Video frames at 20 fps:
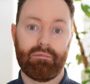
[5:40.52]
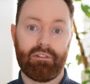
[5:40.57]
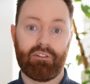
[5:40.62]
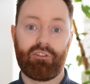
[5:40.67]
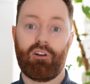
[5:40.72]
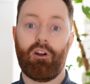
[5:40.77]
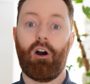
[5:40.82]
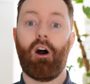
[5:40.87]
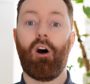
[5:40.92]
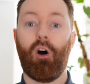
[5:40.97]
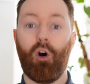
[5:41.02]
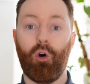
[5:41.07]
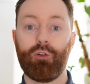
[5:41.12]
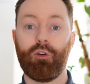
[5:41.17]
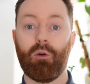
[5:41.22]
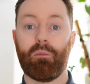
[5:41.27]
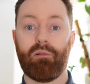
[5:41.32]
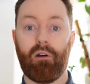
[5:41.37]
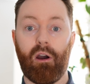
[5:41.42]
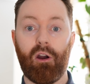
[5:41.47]
It's gonna hold
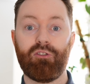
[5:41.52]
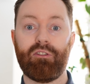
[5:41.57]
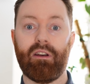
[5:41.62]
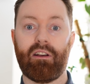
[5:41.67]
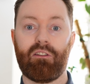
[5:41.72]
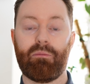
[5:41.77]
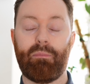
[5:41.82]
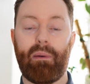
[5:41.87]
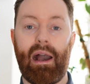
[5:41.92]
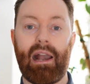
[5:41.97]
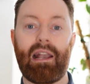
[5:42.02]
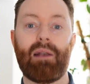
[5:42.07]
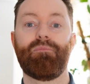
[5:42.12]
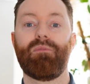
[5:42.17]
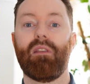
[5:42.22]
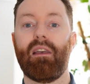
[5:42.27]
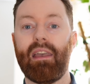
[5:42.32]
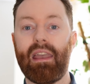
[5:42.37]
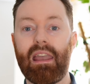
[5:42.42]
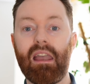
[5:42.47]
your projects
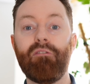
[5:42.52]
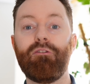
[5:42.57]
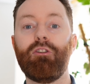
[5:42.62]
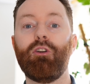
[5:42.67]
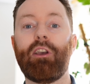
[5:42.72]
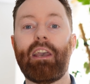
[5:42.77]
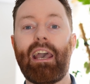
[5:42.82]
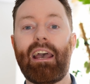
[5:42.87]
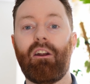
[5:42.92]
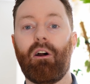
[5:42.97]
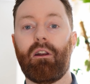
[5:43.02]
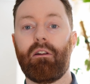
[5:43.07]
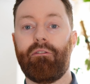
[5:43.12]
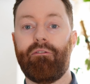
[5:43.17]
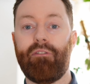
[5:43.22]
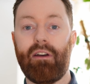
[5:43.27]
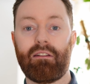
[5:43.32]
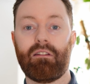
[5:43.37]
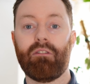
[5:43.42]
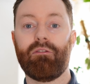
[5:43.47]
back if you cannot
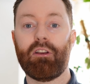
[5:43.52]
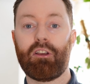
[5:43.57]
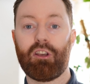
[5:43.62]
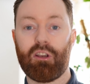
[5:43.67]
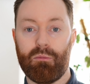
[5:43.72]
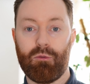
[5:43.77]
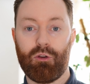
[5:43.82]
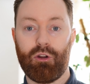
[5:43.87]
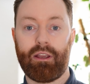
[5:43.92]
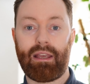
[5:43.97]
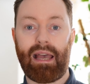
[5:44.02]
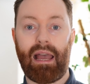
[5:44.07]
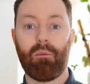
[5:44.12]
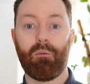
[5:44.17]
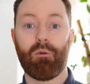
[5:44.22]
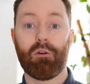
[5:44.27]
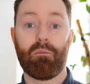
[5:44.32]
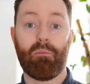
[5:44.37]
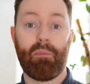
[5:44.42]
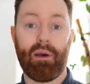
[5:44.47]
effectively communicate
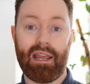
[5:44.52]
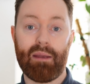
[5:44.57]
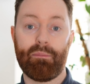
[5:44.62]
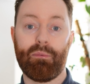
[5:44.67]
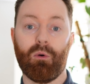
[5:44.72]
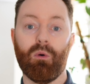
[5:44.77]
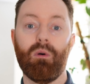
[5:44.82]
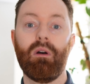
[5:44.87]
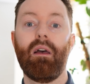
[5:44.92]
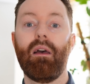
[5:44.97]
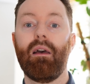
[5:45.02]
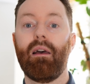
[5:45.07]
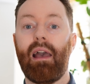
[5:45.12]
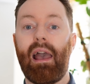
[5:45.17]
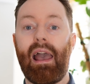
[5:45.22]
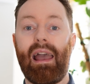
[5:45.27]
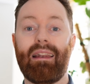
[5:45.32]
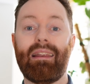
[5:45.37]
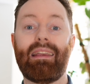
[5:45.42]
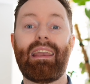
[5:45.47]
with people
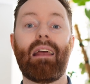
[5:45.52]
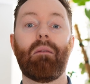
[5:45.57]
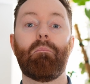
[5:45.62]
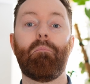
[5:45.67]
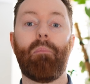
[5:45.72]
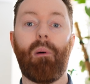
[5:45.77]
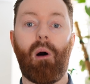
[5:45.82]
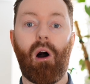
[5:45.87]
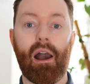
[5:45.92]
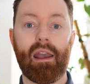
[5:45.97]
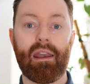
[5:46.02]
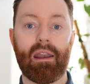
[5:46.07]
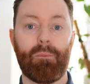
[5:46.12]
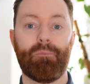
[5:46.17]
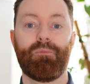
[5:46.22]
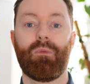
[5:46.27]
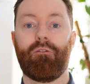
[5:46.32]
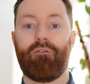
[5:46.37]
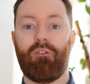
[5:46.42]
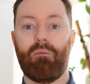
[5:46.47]
and get buy-in
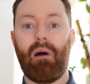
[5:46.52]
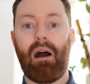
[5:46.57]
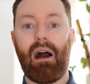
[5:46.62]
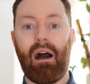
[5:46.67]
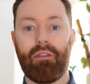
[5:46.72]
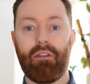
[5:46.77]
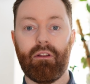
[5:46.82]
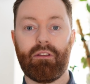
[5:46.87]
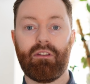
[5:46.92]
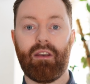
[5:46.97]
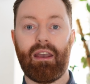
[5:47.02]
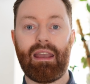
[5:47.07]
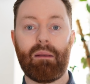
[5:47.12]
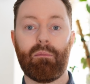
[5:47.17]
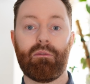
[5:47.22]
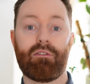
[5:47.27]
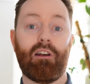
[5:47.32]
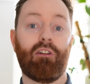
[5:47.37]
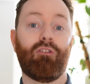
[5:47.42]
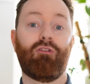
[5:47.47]
from other
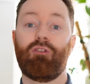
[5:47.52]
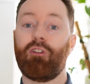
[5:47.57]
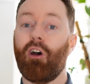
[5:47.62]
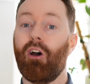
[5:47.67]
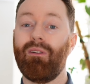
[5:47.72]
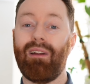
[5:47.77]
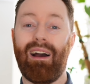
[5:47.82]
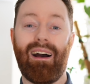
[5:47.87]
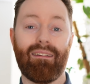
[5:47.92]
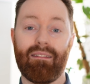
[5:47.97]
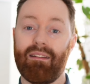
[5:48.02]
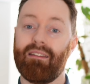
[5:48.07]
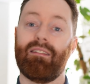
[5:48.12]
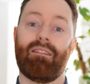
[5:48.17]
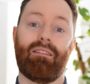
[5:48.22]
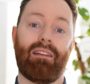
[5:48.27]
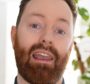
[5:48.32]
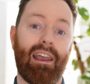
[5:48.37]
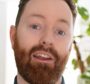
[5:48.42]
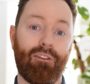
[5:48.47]
teams that don't
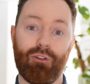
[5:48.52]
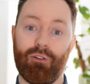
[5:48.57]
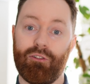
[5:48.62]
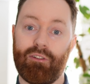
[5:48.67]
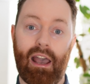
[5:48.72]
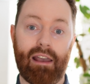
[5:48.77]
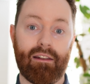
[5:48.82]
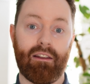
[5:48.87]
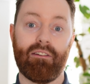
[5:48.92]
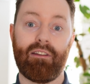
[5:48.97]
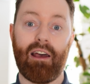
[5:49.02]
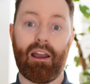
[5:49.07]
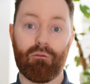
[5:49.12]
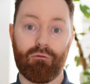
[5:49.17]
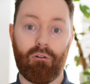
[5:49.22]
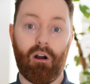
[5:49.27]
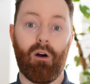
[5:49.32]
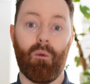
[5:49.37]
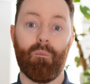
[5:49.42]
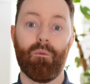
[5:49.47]
understand your day-to-day
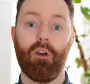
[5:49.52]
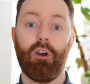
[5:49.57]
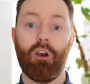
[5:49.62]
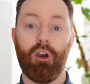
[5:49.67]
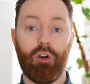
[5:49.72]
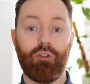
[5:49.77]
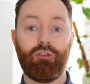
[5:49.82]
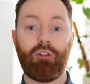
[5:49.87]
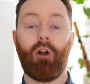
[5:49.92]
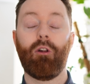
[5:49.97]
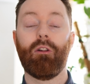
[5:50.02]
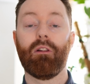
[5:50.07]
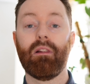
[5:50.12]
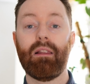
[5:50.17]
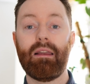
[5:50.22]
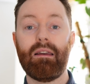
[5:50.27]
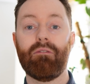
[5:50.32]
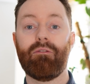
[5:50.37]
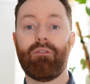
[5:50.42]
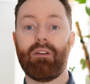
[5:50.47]
role, who don't
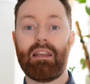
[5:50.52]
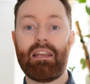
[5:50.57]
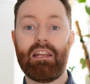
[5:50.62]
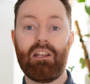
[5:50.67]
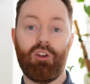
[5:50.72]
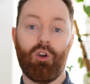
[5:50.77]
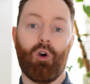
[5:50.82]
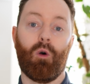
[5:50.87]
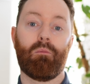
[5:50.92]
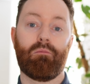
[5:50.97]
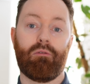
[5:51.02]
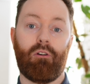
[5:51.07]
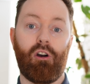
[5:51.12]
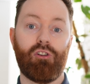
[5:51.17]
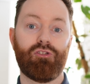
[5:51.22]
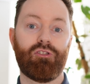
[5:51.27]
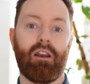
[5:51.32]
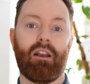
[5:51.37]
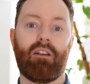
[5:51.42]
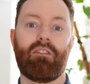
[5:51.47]
live in your
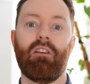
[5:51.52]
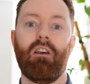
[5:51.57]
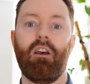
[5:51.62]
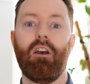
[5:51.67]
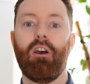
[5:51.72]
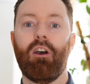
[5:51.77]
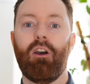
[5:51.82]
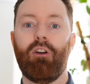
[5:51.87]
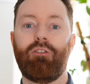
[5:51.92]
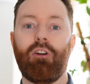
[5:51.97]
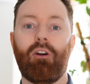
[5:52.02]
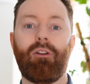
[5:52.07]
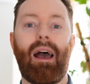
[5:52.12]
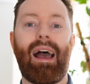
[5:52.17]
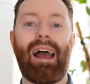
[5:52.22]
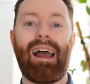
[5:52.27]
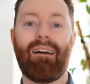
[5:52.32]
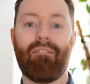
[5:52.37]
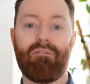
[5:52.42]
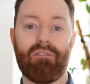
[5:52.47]
projects, who don't
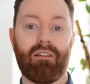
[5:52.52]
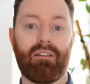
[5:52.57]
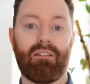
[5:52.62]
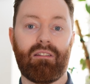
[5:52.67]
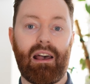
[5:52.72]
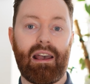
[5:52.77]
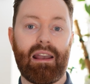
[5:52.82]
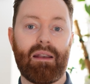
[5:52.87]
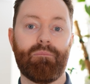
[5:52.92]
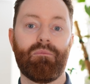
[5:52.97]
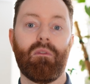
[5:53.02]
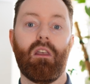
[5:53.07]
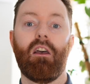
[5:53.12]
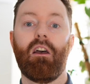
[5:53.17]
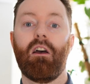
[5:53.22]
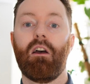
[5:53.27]
have the same